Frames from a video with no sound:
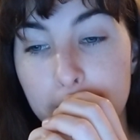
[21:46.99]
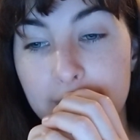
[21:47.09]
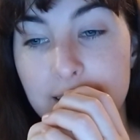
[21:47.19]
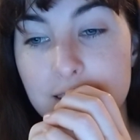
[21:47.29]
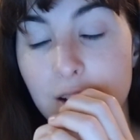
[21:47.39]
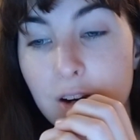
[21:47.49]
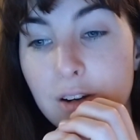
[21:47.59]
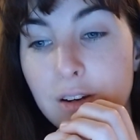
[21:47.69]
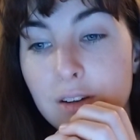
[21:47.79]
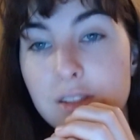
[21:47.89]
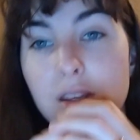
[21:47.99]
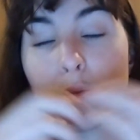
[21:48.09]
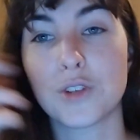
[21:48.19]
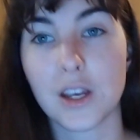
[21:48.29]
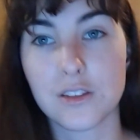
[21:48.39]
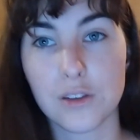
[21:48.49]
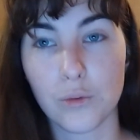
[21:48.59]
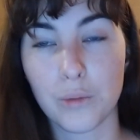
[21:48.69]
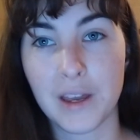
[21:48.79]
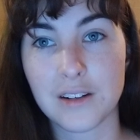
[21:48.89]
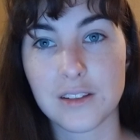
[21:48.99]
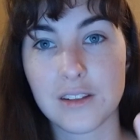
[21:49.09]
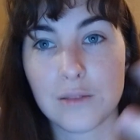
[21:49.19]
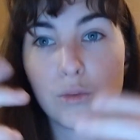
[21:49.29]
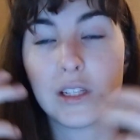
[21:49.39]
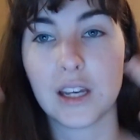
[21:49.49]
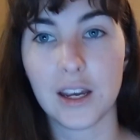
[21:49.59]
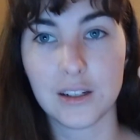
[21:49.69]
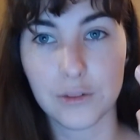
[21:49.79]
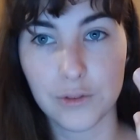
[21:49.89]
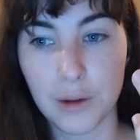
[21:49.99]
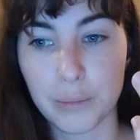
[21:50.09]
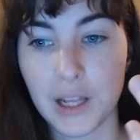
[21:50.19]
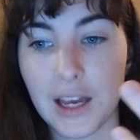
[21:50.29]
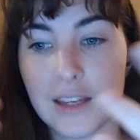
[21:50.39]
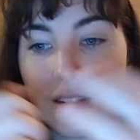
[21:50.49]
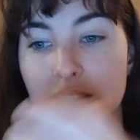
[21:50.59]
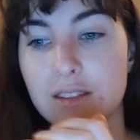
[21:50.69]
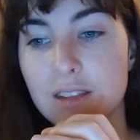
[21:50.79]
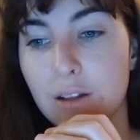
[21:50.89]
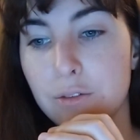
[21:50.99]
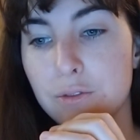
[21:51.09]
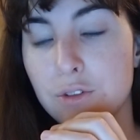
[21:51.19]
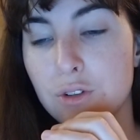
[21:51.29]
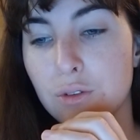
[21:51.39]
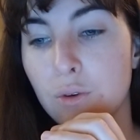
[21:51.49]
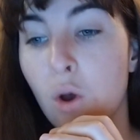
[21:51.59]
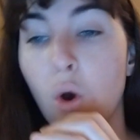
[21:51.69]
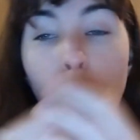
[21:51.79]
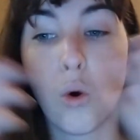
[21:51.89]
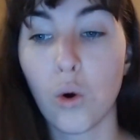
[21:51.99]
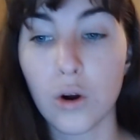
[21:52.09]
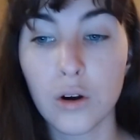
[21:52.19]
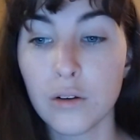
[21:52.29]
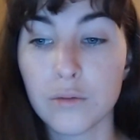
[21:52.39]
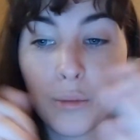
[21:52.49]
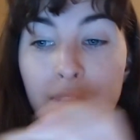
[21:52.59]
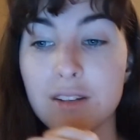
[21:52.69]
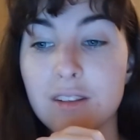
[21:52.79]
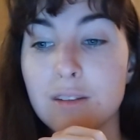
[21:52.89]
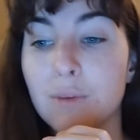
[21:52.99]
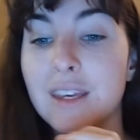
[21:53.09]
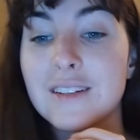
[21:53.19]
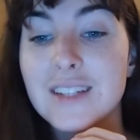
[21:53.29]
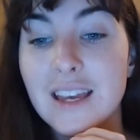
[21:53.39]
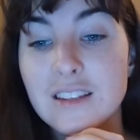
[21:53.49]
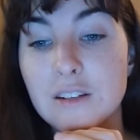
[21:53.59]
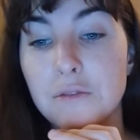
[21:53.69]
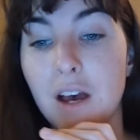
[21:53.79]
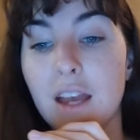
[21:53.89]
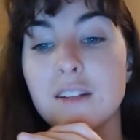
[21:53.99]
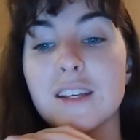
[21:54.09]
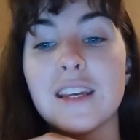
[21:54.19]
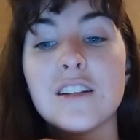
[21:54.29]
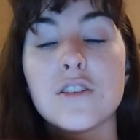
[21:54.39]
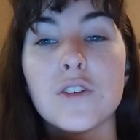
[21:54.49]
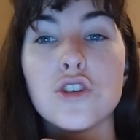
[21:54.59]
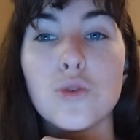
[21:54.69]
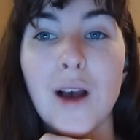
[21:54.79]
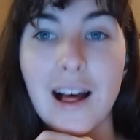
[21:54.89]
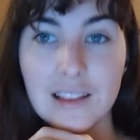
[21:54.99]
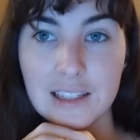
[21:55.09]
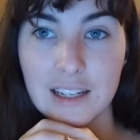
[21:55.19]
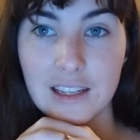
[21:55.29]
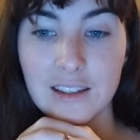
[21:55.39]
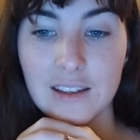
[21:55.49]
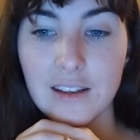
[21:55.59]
these are subjects that Romanticism really kind of applies itself to. Or Romanticism can testify to individuality